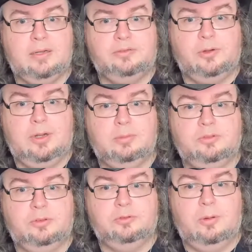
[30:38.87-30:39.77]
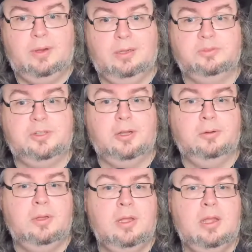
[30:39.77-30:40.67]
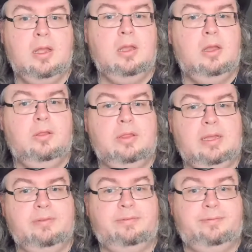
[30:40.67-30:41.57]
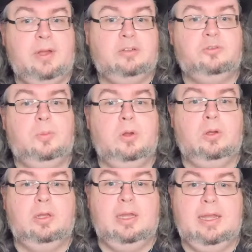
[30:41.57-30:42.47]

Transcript: sorry, I'm just going to scroll back up. So the first book